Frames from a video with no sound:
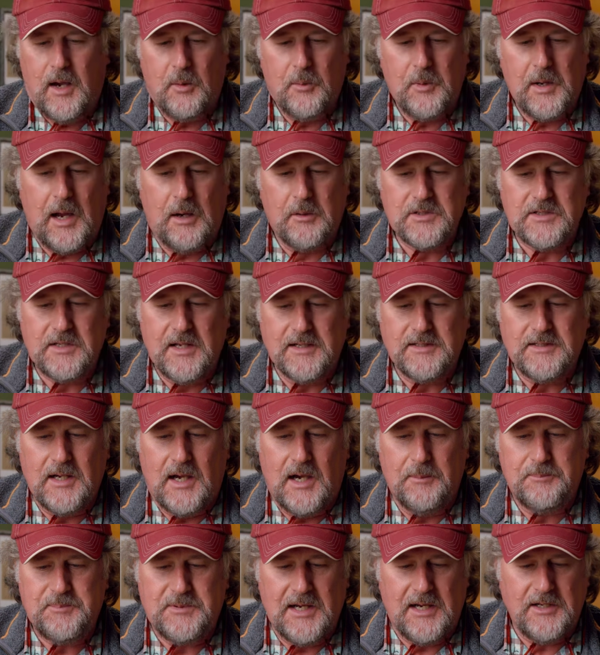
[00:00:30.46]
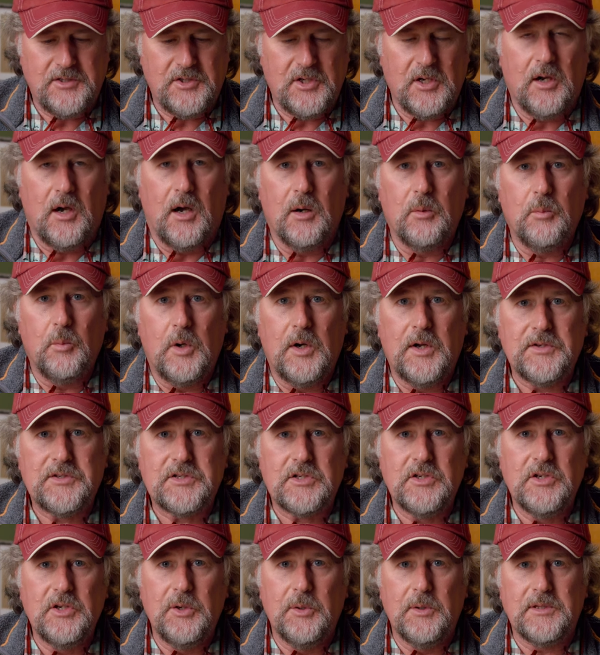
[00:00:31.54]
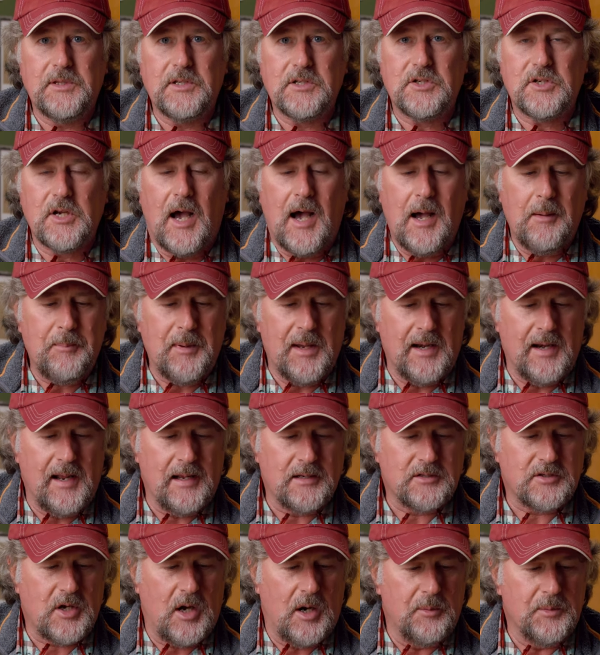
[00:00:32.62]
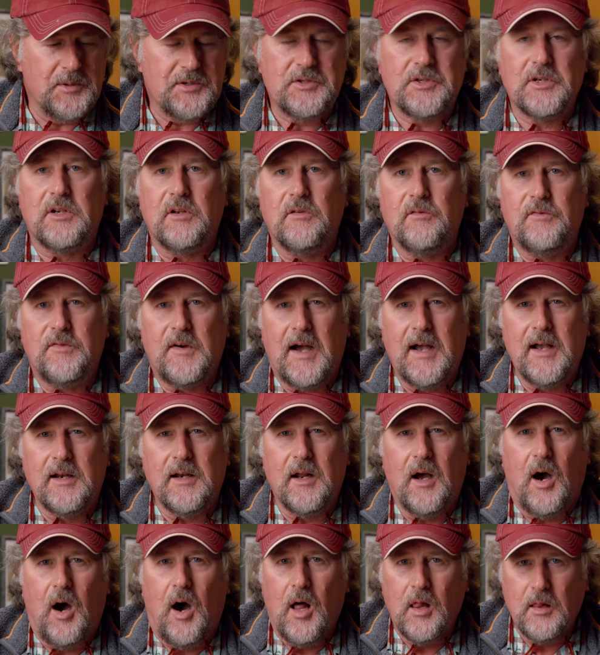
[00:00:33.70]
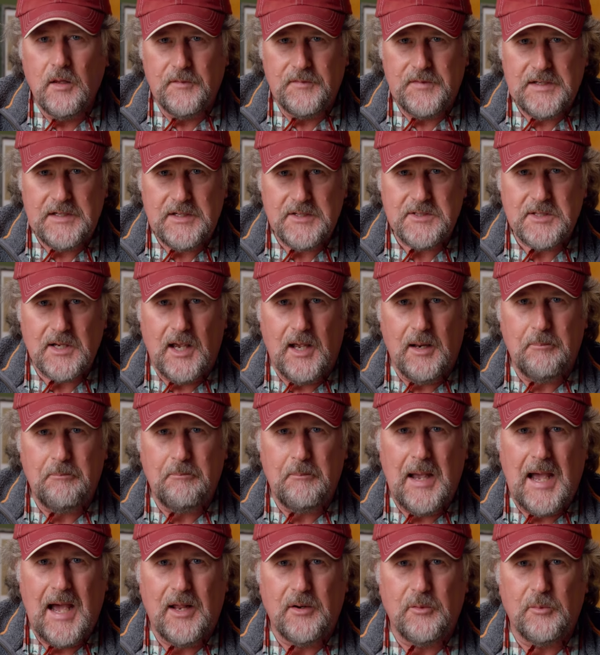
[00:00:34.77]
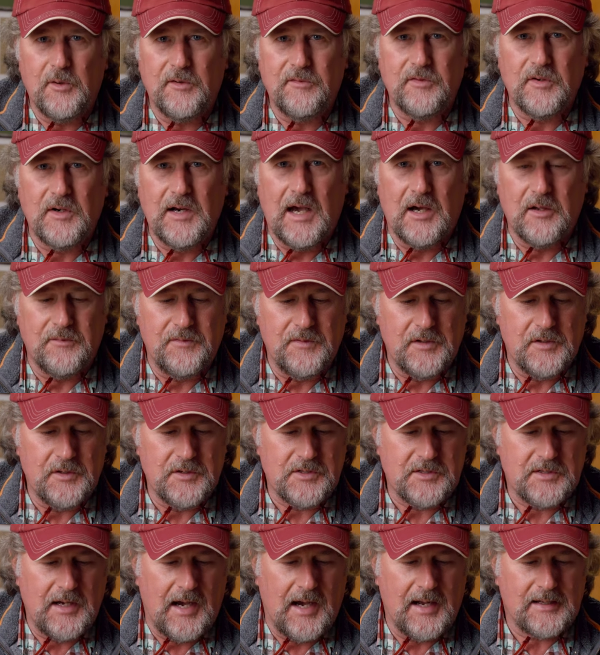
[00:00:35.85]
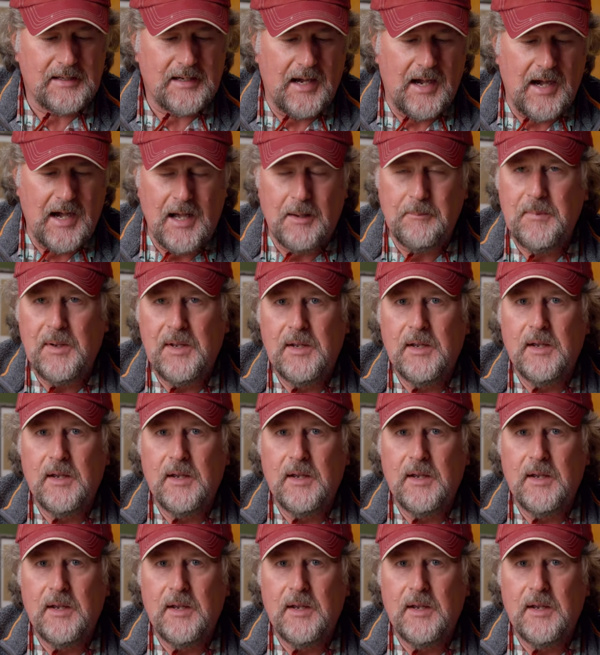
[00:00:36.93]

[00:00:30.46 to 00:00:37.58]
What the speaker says: we always like to update you on what's new at the shop. And as always, you can find all of these at madriveroutfitters.com.